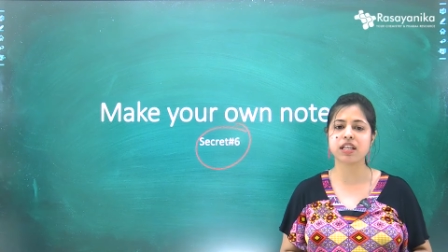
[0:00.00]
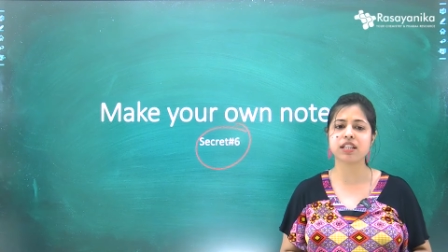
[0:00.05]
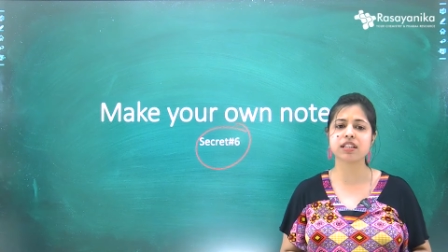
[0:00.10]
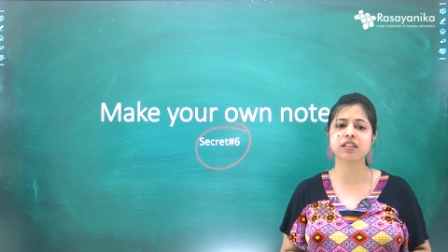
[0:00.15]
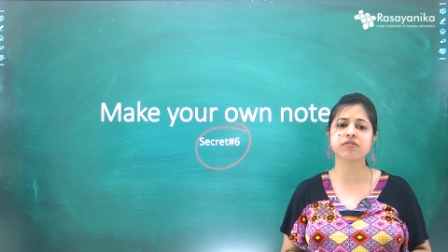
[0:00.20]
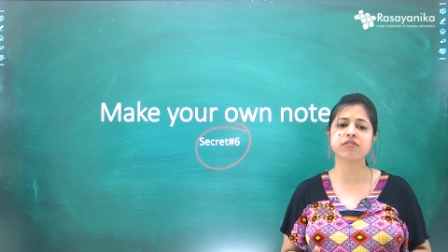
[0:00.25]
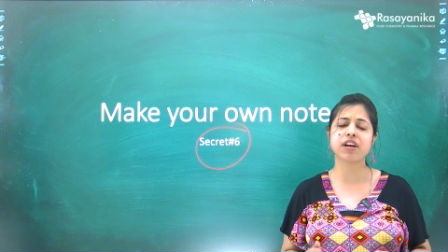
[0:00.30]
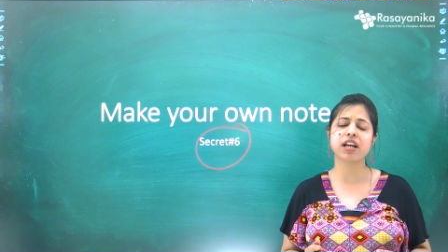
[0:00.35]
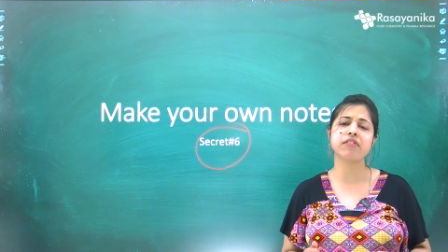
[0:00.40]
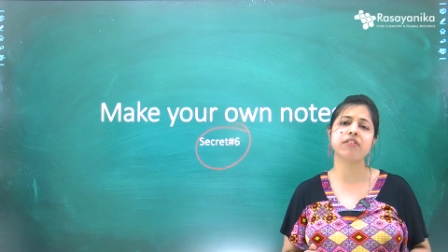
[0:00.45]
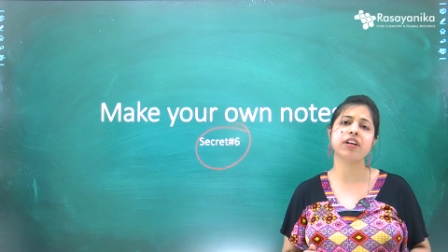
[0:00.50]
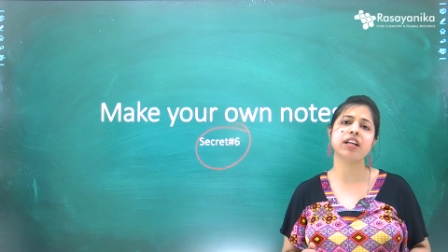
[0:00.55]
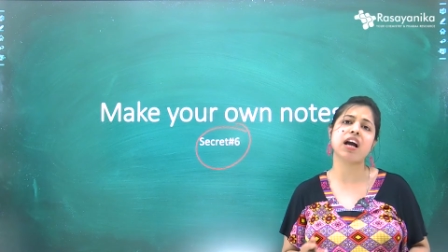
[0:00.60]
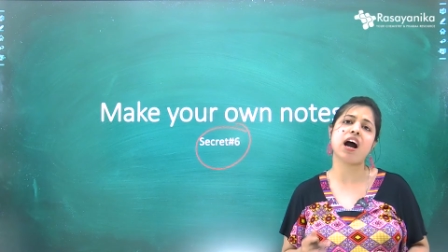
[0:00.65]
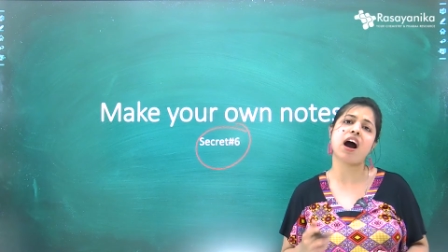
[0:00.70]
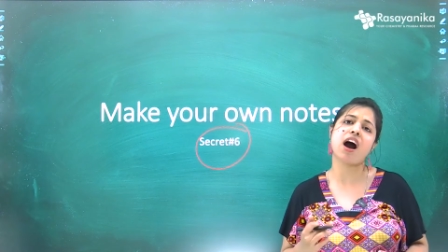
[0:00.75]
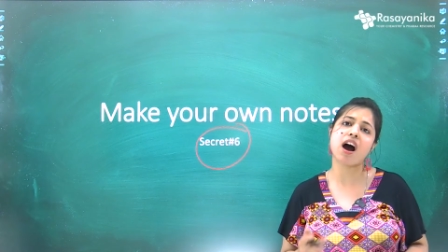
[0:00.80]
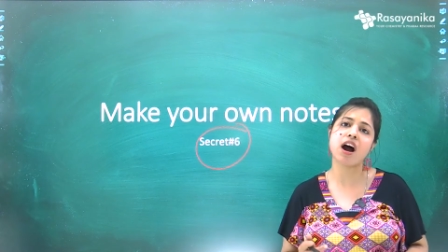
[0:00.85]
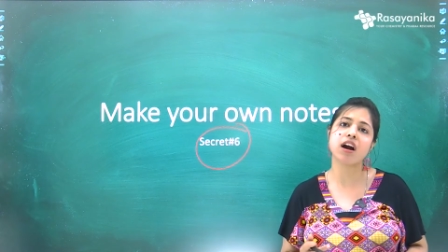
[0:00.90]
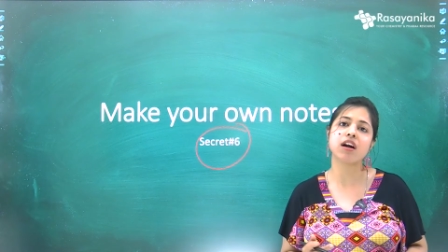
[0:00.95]
it is very very
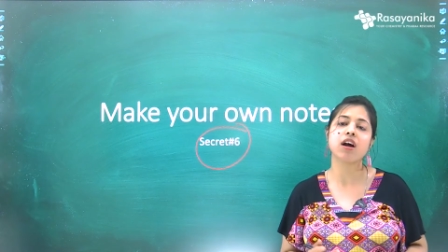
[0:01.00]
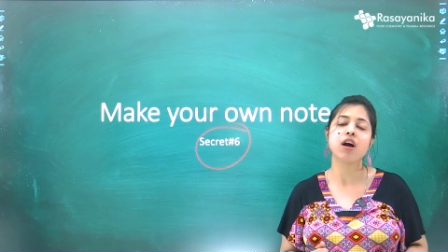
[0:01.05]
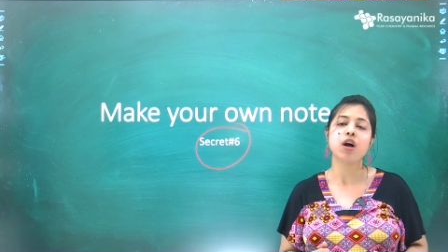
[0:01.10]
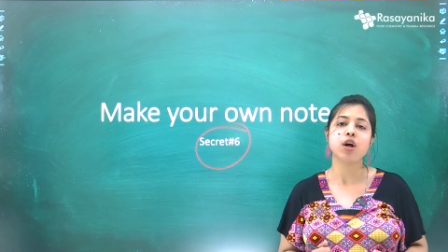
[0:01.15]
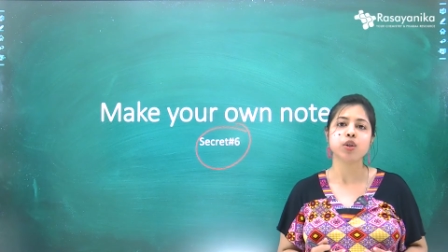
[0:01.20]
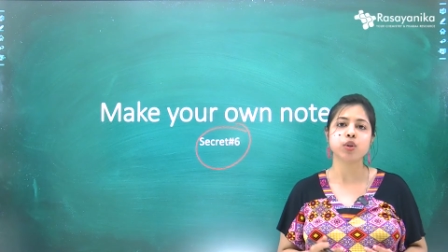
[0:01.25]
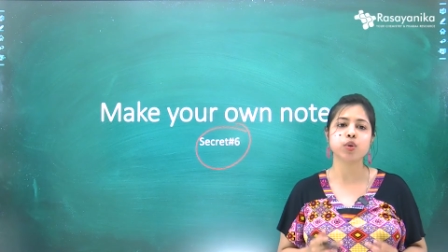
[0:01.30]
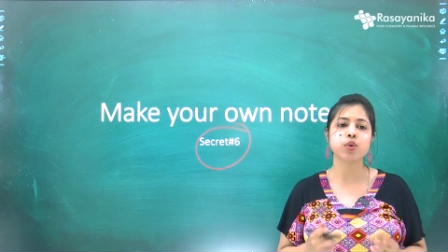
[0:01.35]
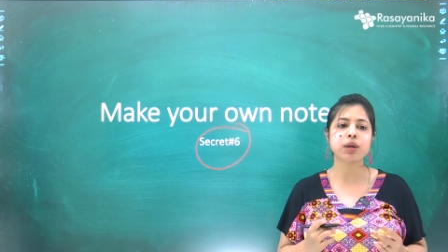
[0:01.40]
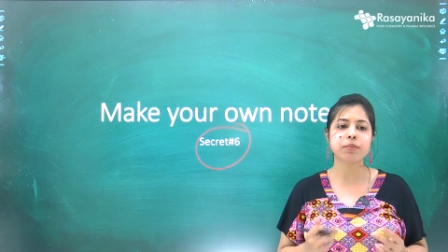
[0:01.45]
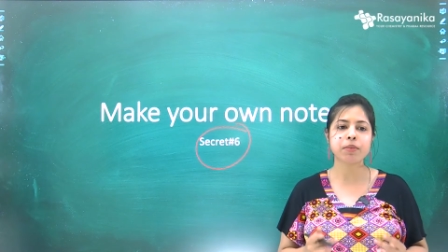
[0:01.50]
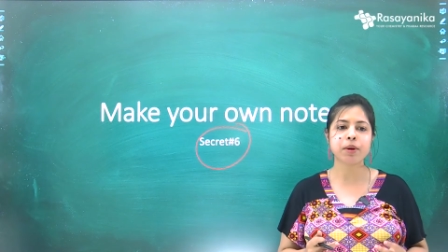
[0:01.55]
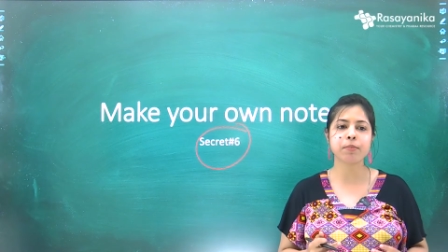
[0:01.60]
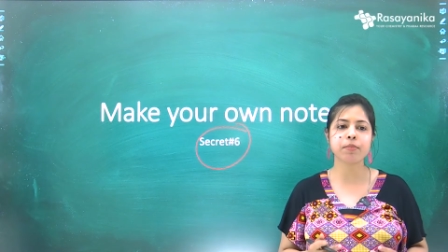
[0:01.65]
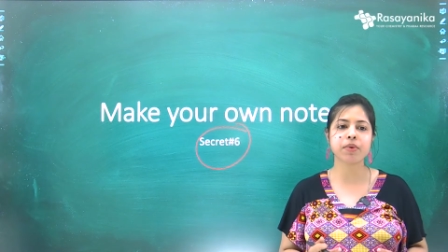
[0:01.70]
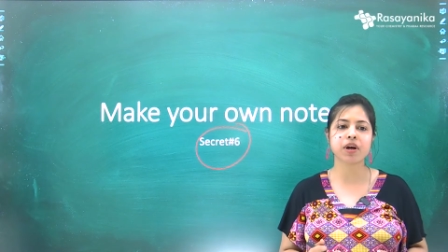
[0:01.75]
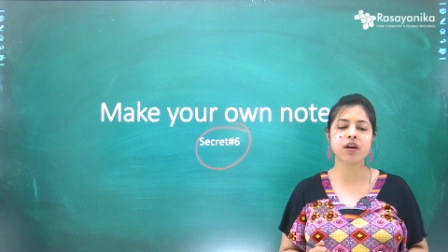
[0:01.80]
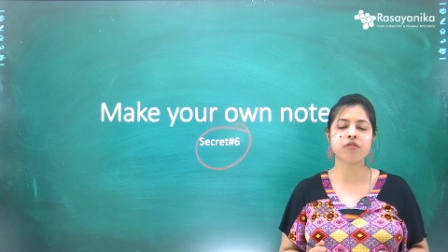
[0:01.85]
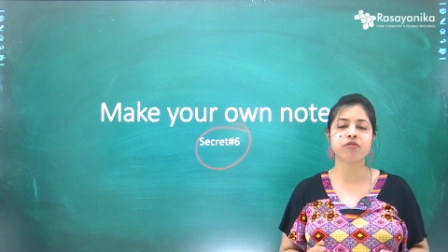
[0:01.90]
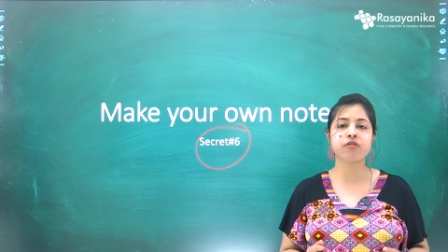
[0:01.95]
hard to
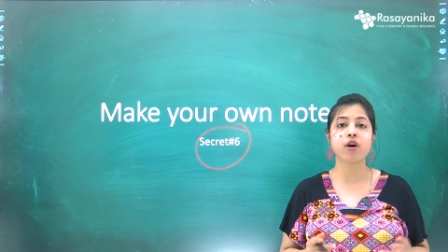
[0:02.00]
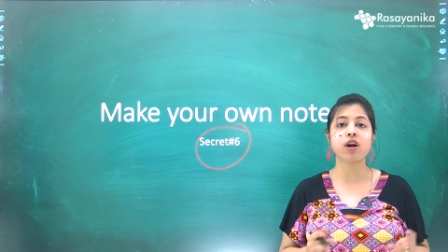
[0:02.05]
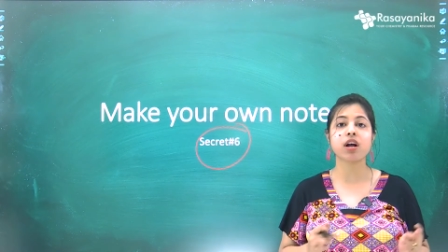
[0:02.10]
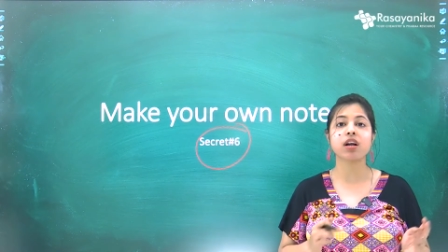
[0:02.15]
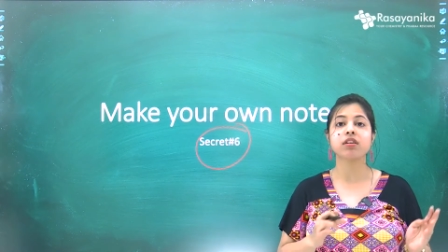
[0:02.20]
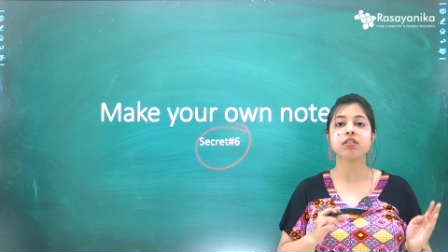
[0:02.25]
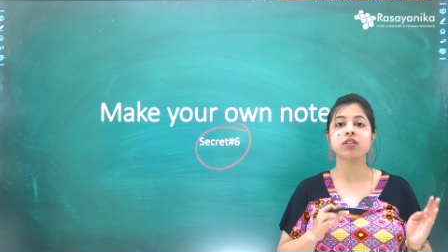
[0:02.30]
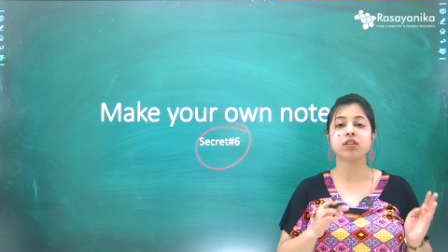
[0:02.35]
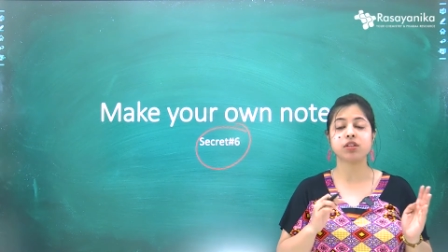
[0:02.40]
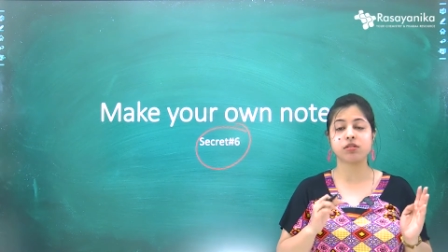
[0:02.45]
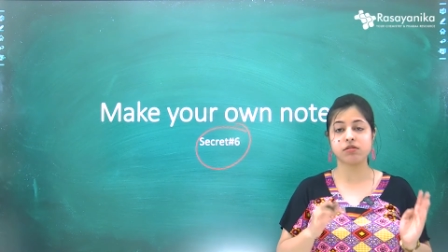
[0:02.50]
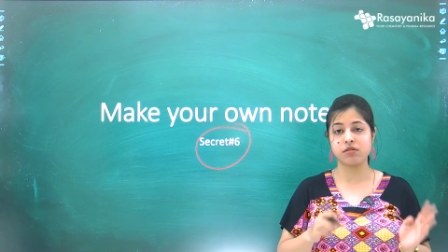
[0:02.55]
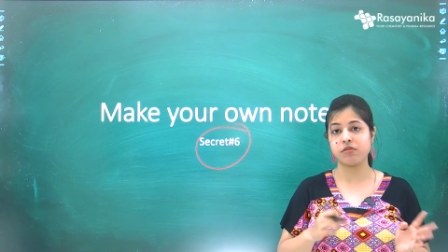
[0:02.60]
remember for a